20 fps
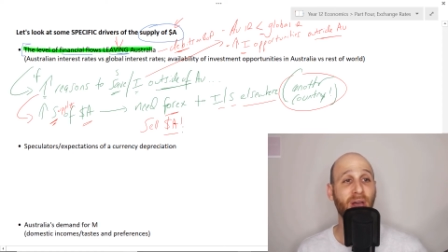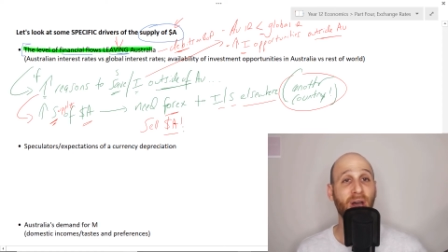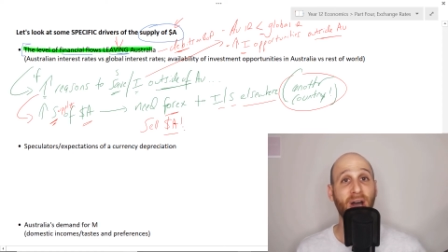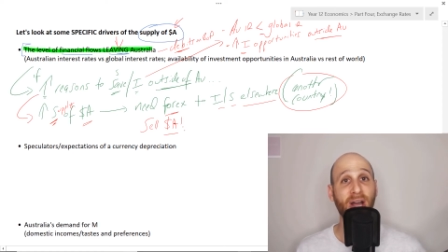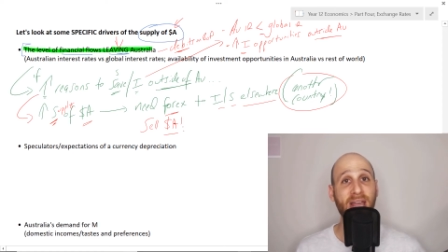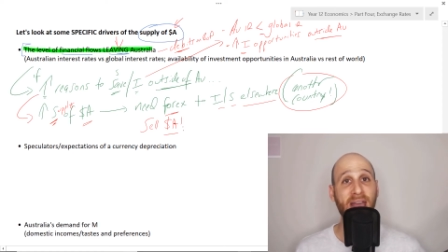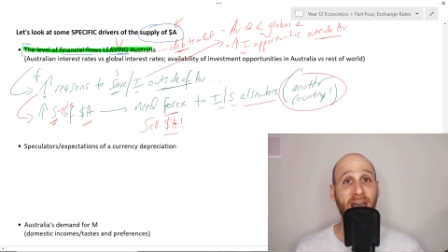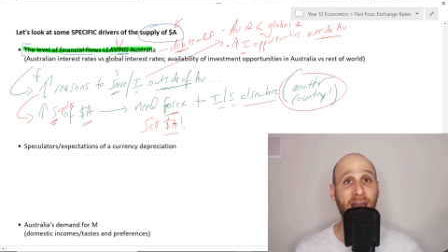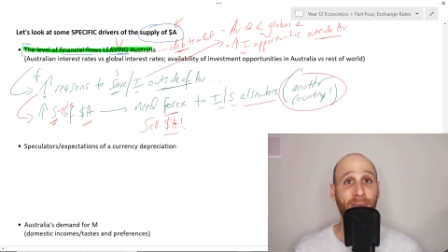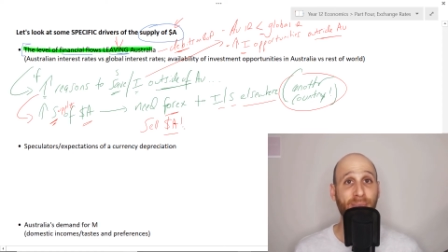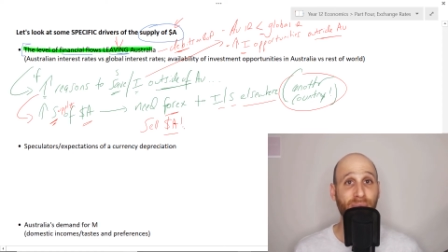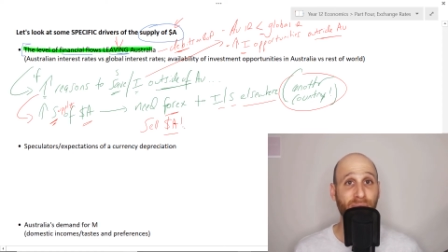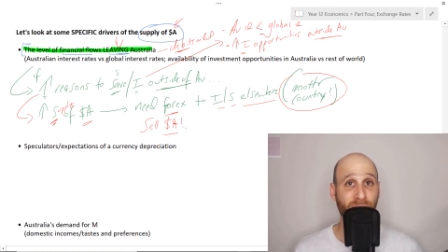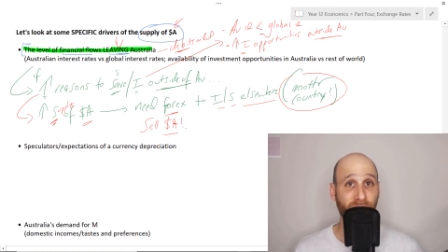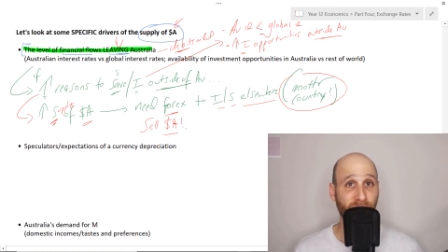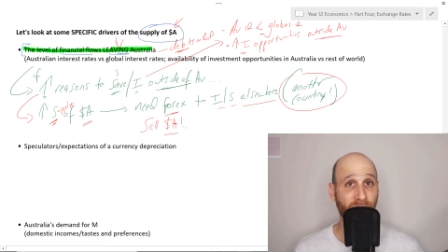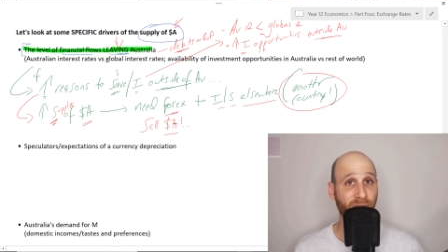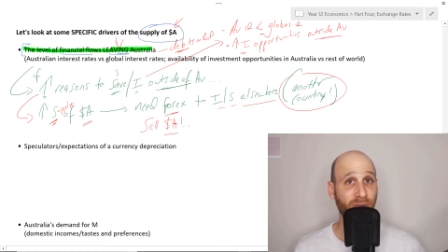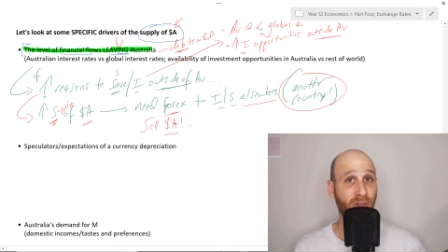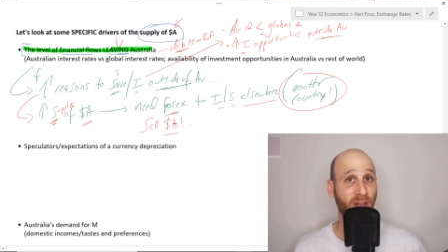Okay,
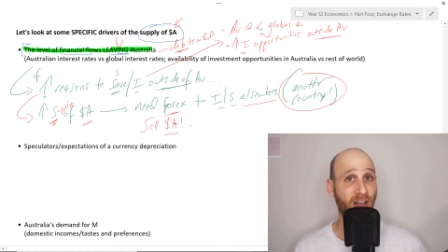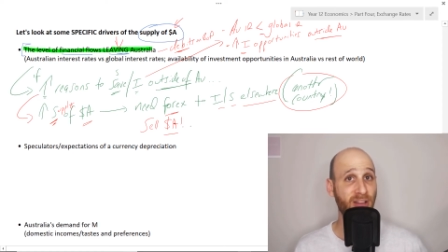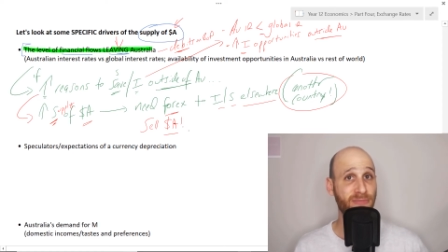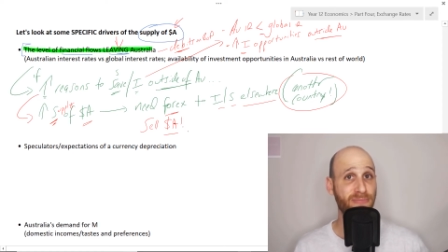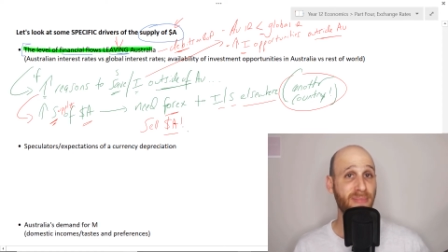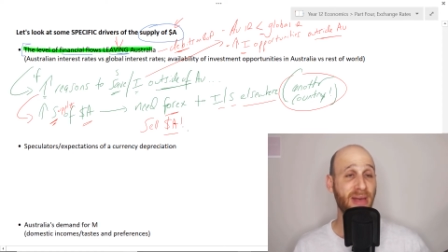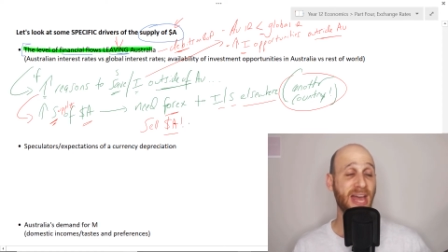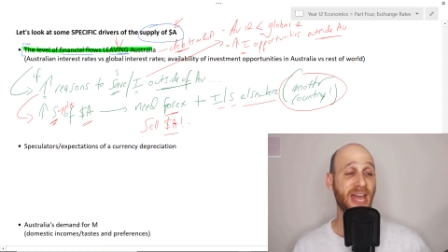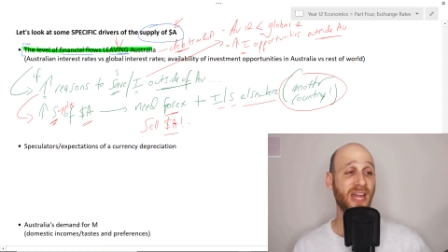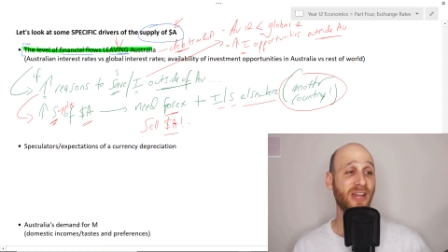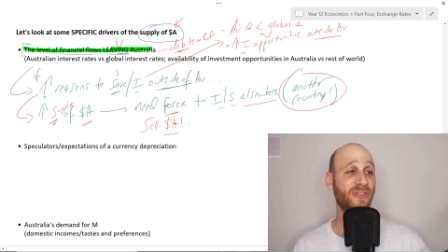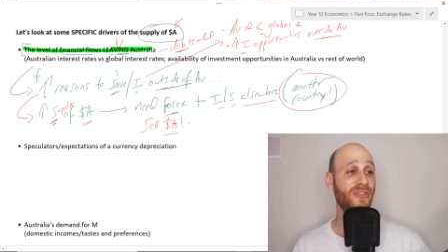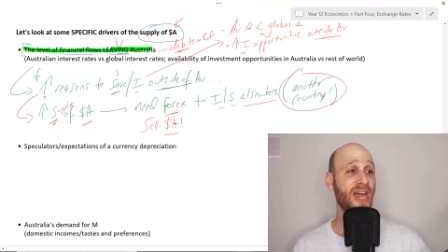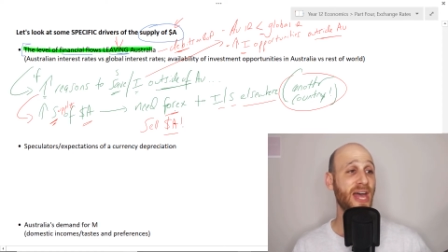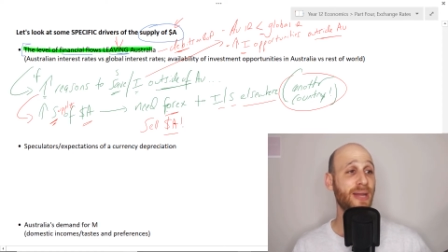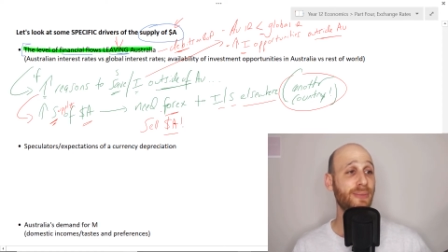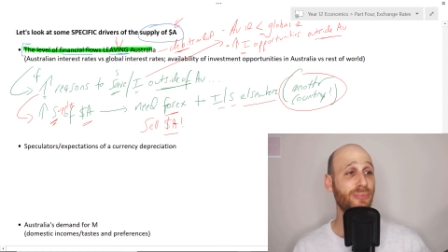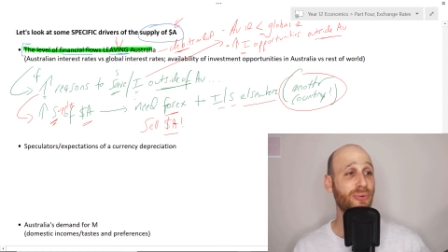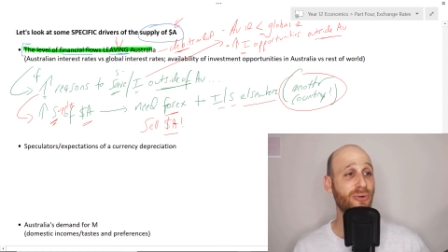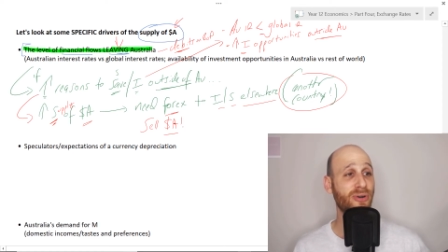I've made
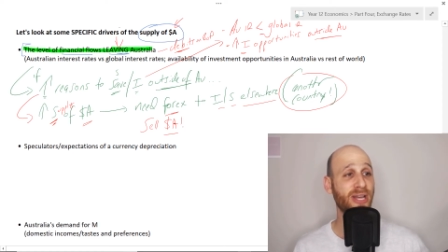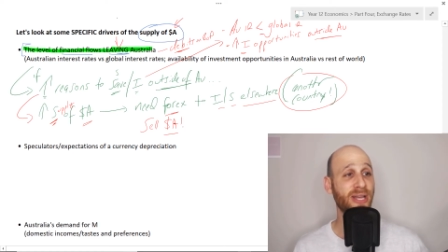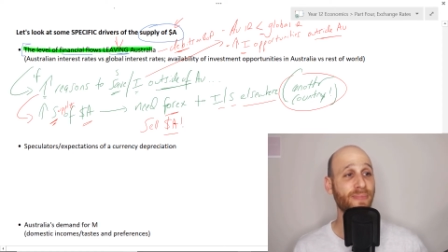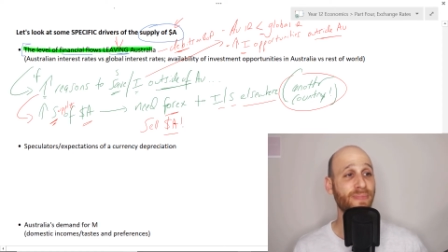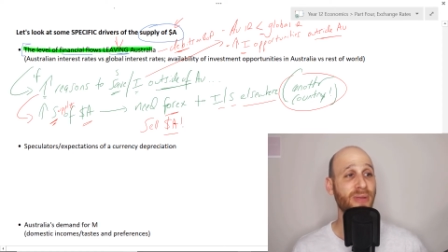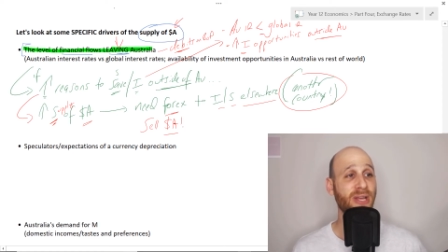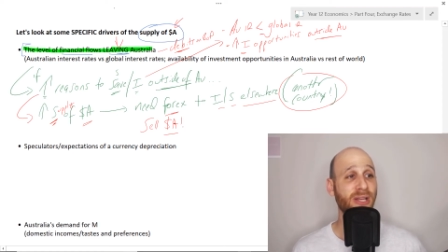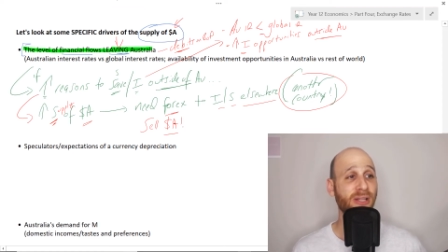that point.